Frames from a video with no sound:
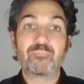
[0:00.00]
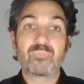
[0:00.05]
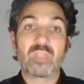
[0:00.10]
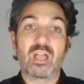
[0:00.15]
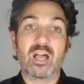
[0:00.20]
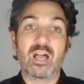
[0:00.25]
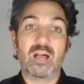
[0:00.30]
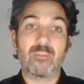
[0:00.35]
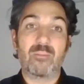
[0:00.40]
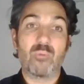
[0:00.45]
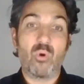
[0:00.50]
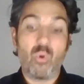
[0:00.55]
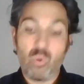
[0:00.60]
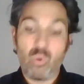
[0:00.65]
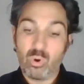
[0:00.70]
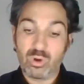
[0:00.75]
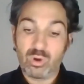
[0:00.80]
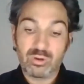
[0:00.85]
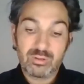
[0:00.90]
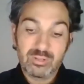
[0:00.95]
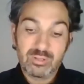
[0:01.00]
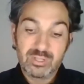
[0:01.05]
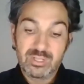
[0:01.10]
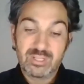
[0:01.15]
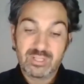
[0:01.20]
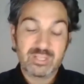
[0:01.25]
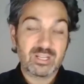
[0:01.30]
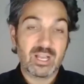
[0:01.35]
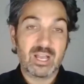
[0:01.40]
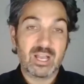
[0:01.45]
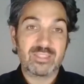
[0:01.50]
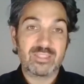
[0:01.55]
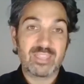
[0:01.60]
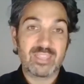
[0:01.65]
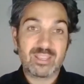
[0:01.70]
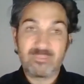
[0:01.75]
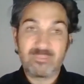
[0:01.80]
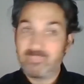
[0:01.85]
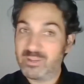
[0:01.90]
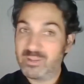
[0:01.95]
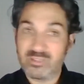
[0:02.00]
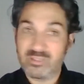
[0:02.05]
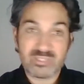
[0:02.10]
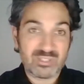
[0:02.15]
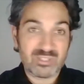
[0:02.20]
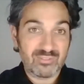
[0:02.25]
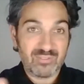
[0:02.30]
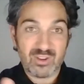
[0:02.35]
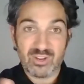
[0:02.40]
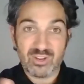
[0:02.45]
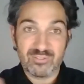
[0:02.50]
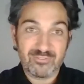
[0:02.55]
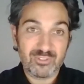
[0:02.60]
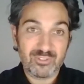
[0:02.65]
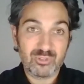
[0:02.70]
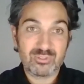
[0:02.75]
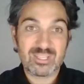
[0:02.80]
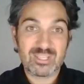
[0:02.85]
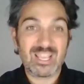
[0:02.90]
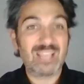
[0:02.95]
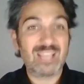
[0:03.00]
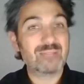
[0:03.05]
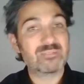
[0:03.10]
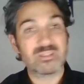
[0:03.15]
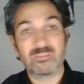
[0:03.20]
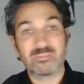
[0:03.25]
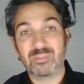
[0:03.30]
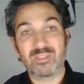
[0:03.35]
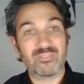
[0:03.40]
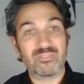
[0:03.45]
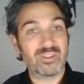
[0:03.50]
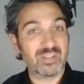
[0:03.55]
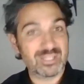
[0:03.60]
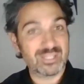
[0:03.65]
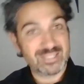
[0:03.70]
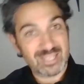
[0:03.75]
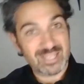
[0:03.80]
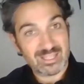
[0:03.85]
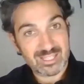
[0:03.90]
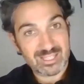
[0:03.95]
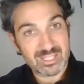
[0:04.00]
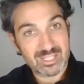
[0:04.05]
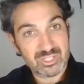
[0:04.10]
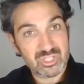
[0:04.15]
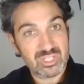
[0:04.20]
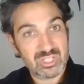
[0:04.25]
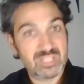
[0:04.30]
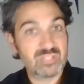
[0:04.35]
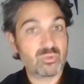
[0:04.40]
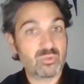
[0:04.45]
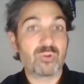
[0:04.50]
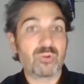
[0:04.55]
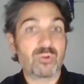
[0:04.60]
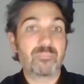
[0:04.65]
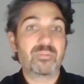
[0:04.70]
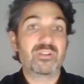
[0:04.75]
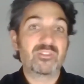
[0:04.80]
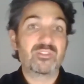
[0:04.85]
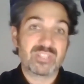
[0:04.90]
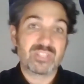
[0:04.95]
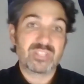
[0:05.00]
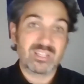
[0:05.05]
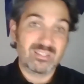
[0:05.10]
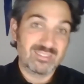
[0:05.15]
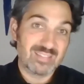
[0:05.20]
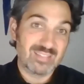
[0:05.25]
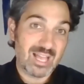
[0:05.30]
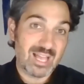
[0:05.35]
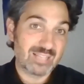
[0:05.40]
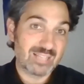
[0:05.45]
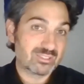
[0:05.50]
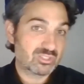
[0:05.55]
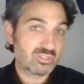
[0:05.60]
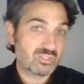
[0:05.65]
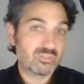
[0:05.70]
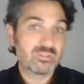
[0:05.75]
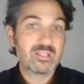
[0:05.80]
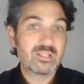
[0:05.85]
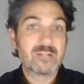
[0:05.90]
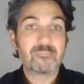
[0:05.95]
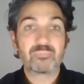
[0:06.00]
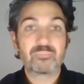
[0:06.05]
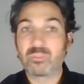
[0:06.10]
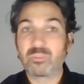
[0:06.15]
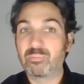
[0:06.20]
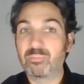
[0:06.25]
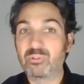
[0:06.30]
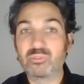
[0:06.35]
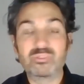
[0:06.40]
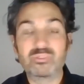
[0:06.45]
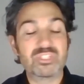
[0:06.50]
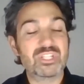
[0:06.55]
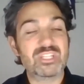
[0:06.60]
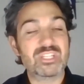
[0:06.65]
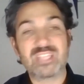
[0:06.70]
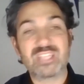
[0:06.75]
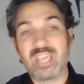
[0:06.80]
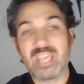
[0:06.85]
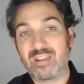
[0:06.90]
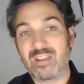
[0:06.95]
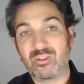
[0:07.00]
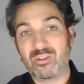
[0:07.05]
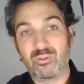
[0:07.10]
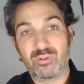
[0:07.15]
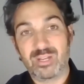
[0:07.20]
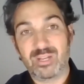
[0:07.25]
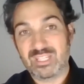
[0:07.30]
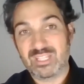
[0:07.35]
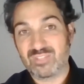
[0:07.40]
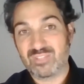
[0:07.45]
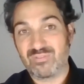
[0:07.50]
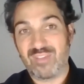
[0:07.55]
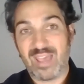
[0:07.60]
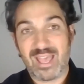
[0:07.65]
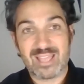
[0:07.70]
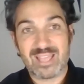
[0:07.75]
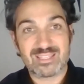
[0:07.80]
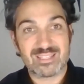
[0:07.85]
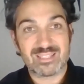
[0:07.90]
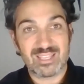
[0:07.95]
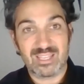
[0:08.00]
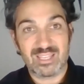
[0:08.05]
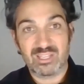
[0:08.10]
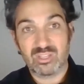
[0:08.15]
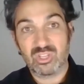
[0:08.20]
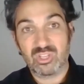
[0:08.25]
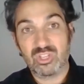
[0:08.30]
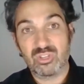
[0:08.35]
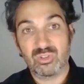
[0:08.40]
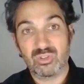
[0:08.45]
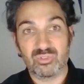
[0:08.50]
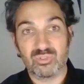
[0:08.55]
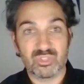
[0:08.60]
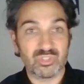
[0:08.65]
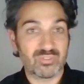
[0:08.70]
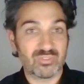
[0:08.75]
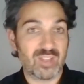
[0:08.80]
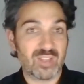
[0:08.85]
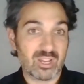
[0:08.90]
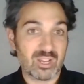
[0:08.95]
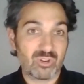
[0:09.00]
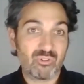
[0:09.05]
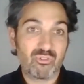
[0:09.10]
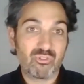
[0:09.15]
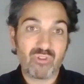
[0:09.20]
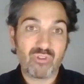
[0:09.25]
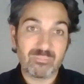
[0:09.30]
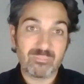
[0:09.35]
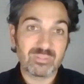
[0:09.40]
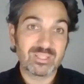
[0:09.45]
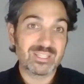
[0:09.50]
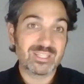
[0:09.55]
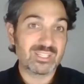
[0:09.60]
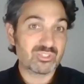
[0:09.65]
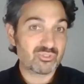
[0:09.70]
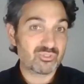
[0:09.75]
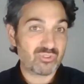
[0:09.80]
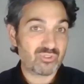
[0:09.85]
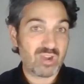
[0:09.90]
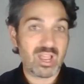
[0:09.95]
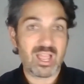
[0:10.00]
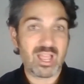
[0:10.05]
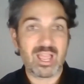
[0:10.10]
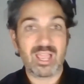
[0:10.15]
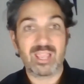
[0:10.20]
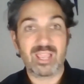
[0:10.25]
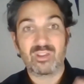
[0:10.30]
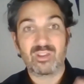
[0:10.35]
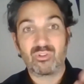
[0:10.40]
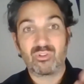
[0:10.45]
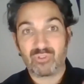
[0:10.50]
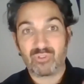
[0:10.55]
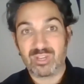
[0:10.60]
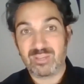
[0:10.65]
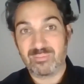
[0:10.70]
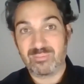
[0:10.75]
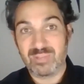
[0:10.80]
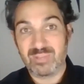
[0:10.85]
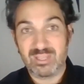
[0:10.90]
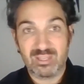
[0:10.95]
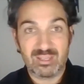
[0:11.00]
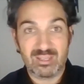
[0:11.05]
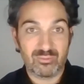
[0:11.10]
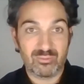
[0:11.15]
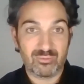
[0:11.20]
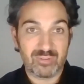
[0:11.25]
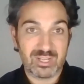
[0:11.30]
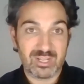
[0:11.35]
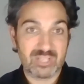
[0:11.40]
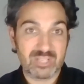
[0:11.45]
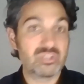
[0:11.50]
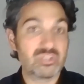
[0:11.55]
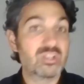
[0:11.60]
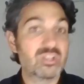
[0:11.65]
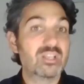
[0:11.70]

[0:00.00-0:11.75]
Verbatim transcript: uh, or uh, they pierce it very few times. It'll be a very delicate cheese, or pierce it a lot. So the blue cheese category is vast and huge. You've got crumbly and dry, creamy and rich,